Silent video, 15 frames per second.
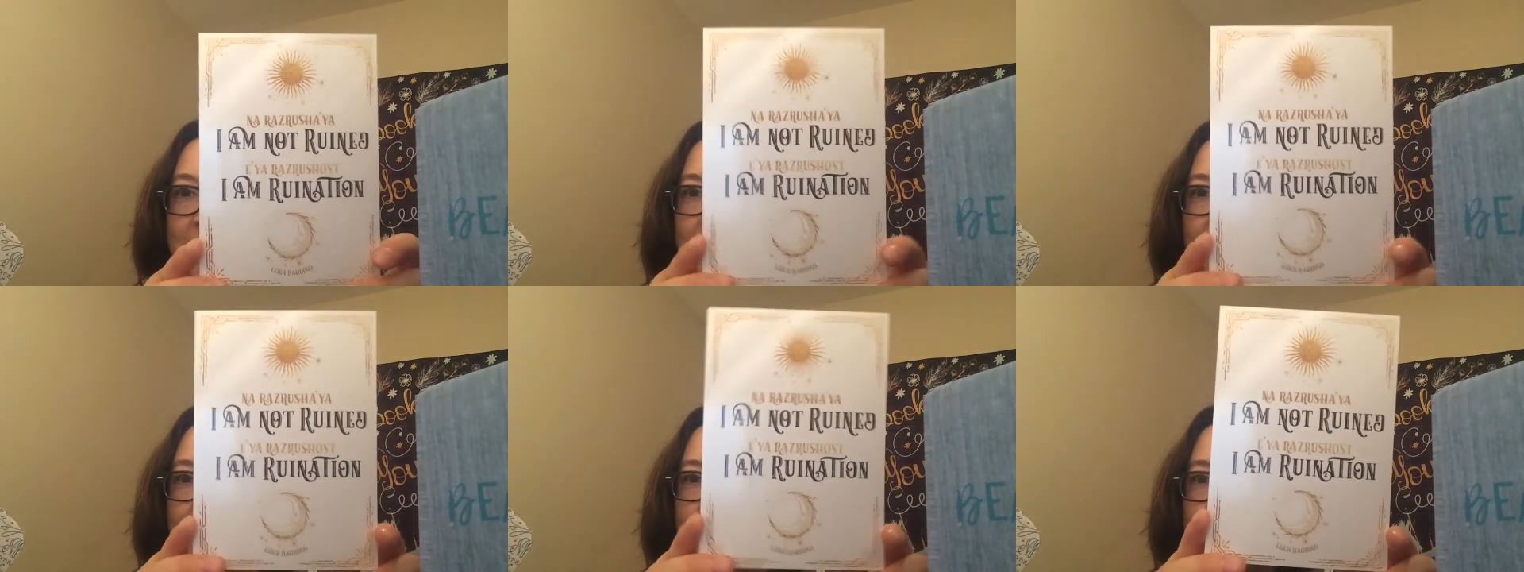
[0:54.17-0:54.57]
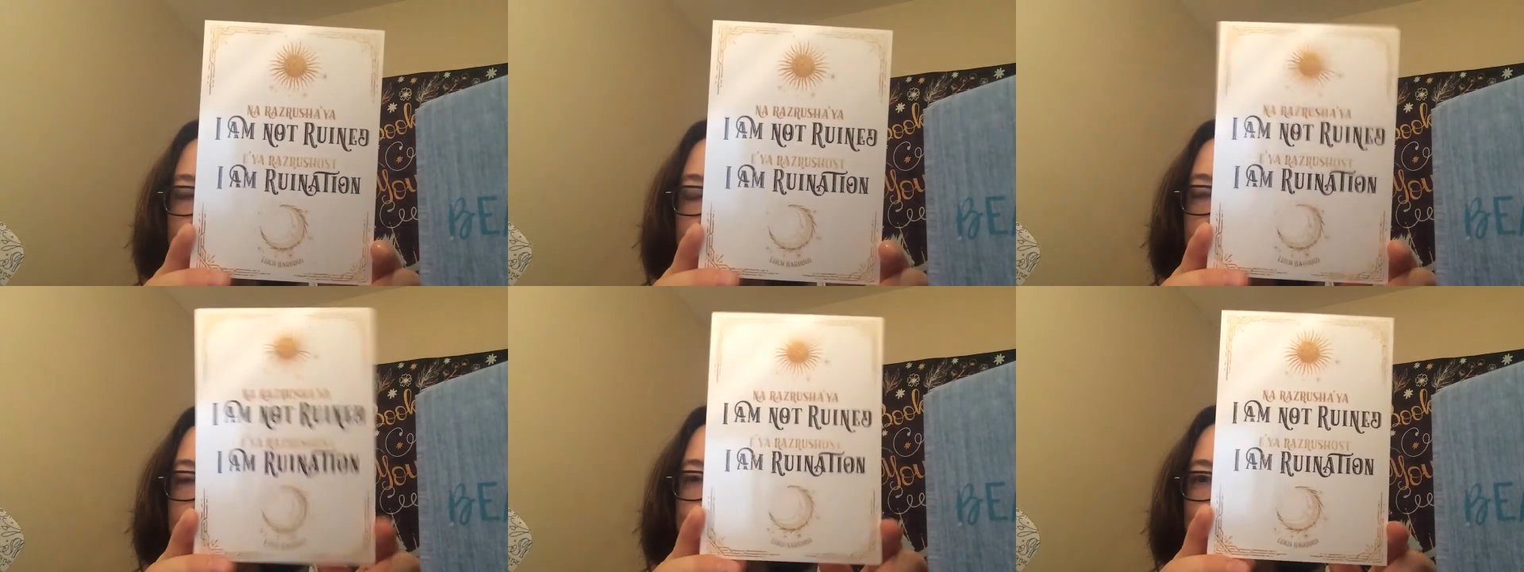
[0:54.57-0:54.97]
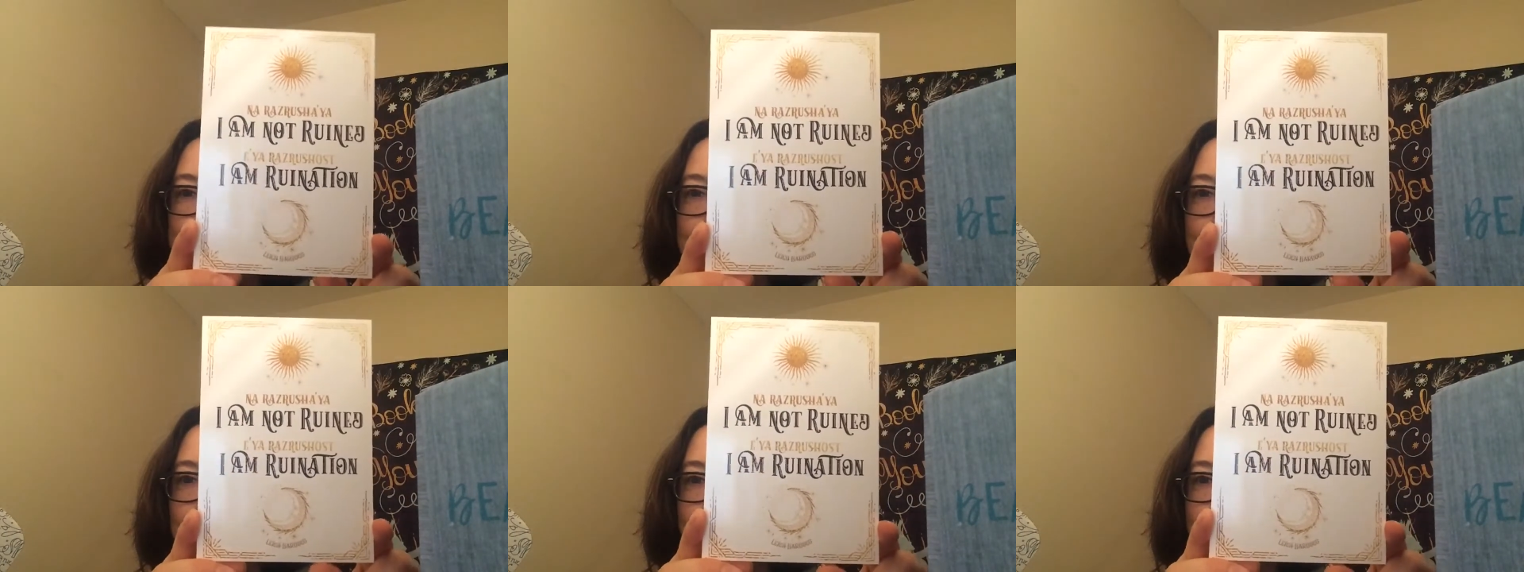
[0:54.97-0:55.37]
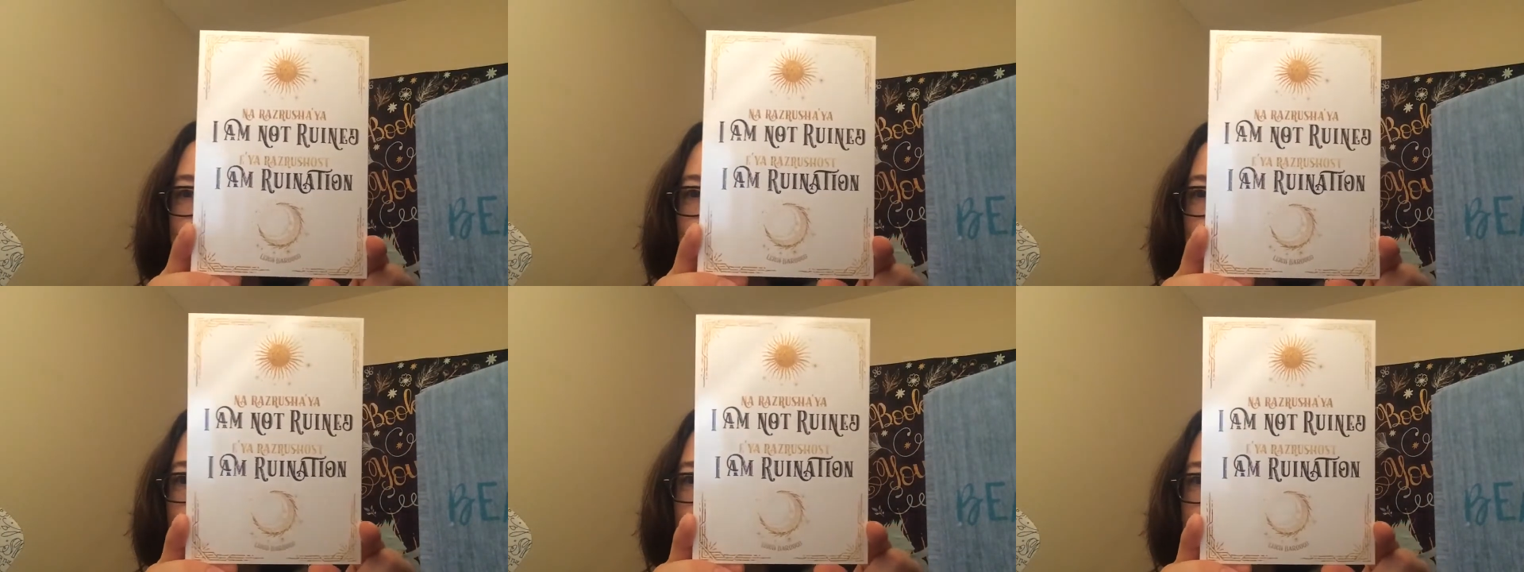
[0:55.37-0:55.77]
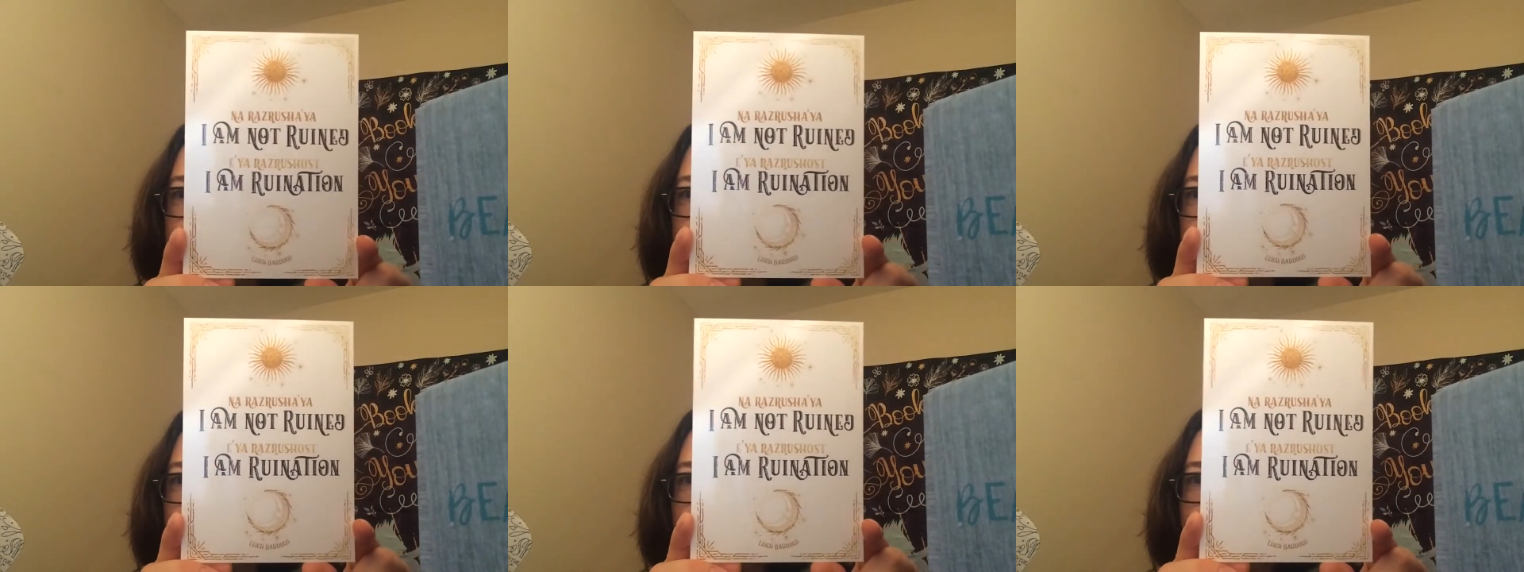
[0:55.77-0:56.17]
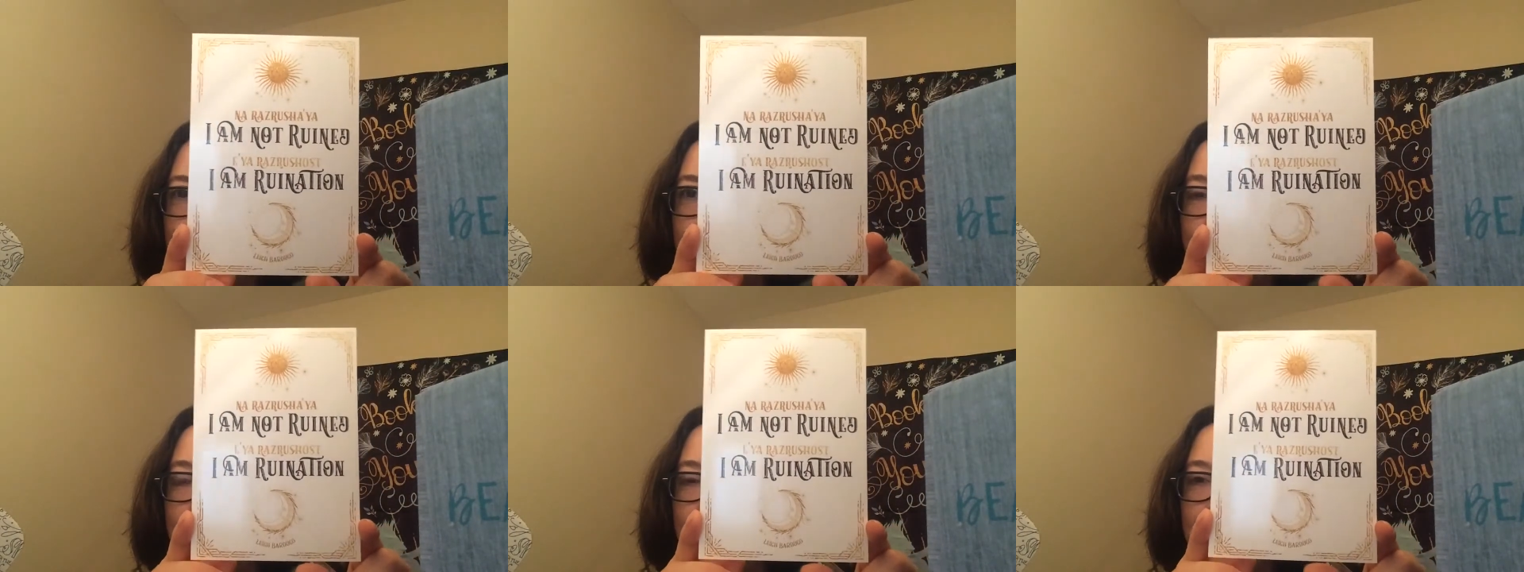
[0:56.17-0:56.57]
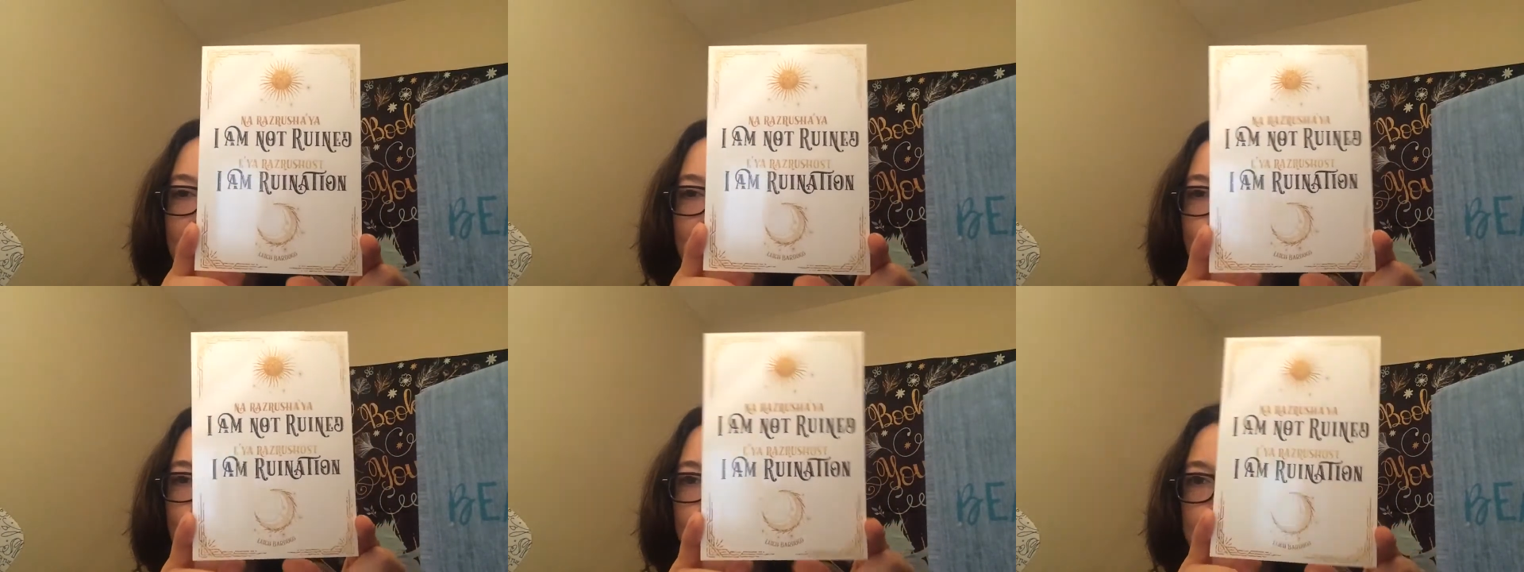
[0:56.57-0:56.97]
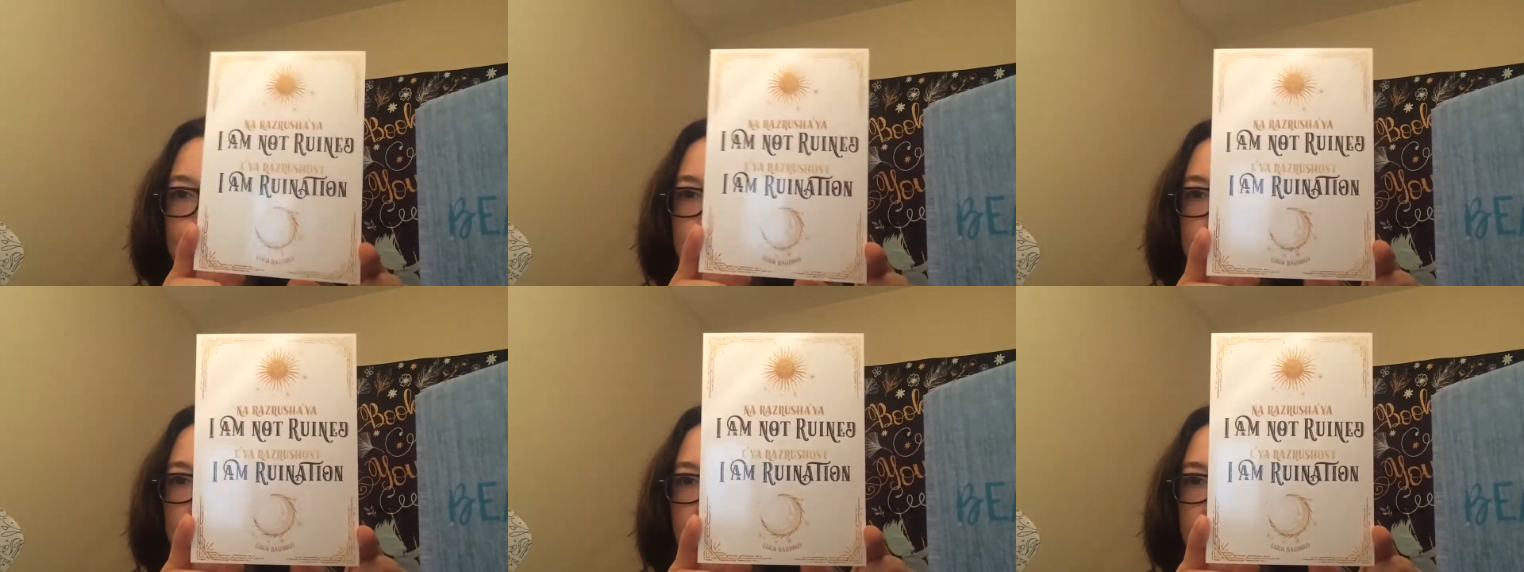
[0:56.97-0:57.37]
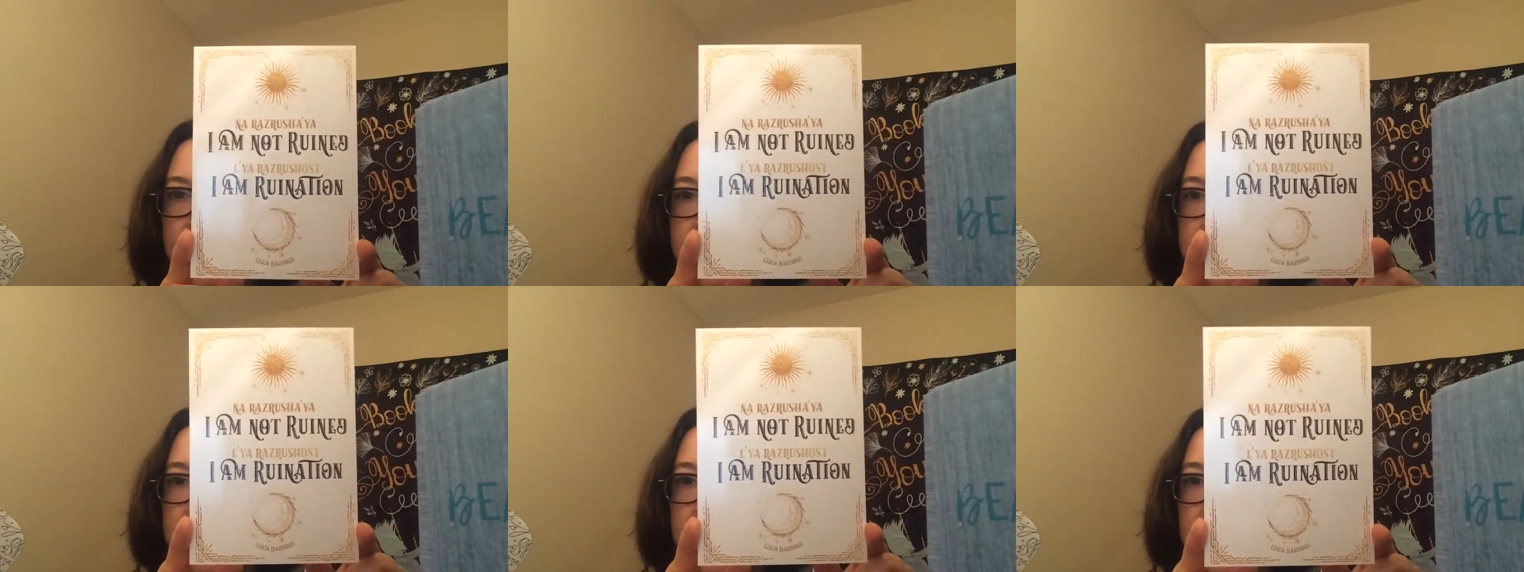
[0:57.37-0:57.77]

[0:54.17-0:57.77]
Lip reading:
(no speaker visible)